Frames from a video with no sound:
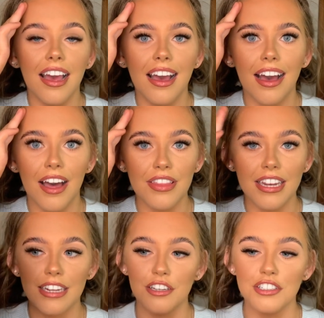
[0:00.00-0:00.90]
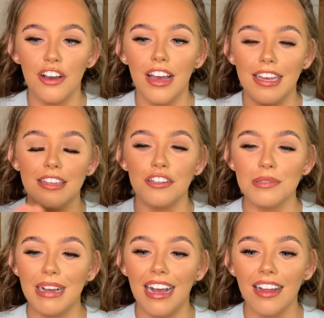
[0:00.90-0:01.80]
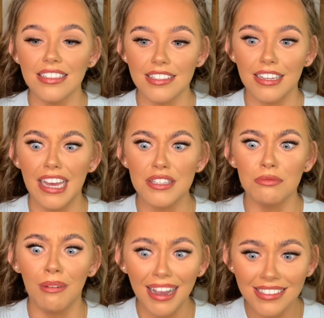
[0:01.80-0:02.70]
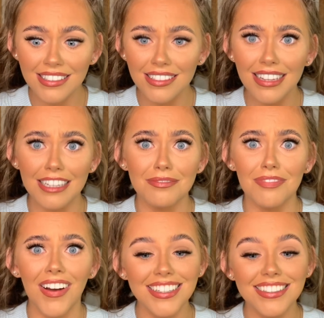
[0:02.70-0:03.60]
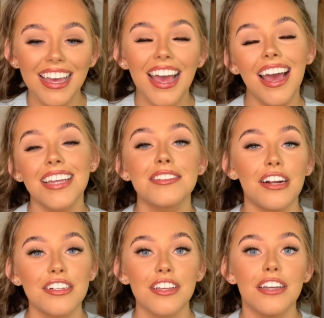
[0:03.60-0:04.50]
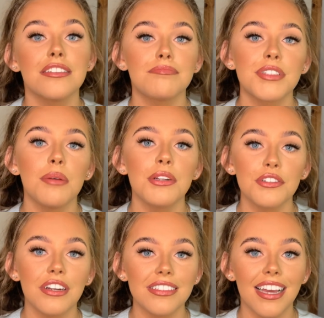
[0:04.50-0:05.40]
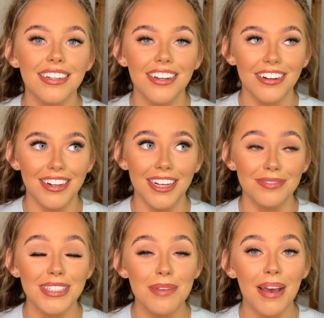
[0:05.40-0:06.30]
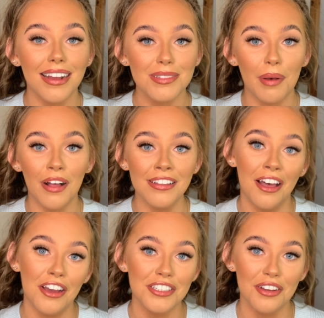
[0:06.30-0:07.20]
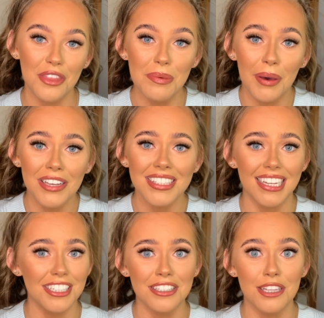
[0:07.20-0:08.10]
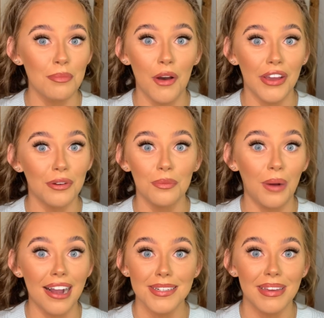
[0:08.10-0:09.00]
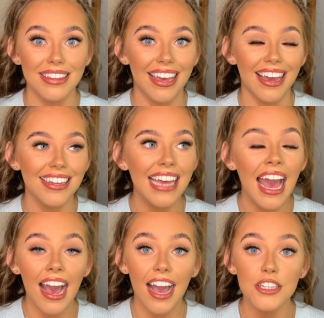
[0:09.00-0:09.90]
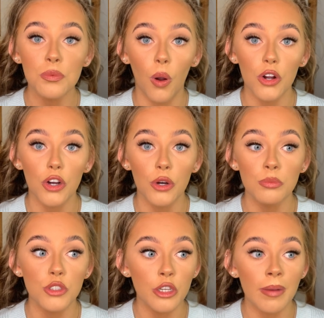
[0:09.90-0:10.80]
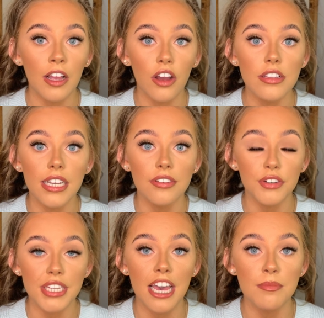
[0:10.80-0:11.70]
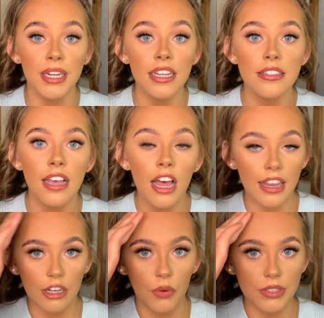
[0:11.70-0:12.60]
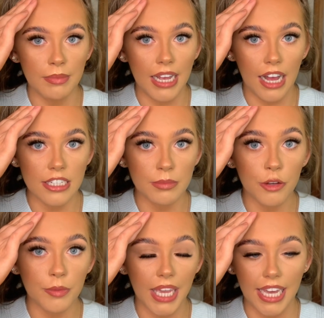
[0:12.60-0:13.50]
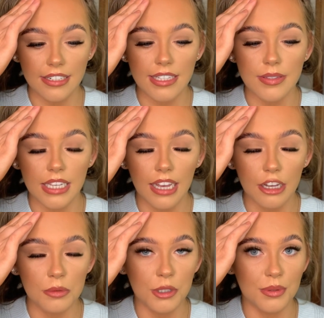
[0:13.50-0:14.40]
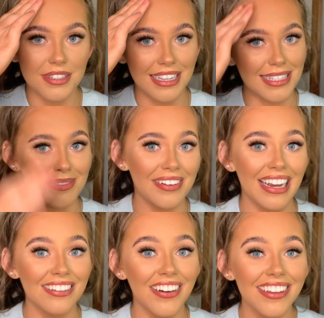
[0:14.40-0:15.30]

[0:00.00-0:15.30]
And then I looked at my hand, I was like, it's white, like what? Turns out someone threw a Tipex bottle out on the bus and it somehow whacked me in the head. I had to walk home to my house like for 10 minutes, like holding my hand above my head because I was like, I hope no one sees me right now.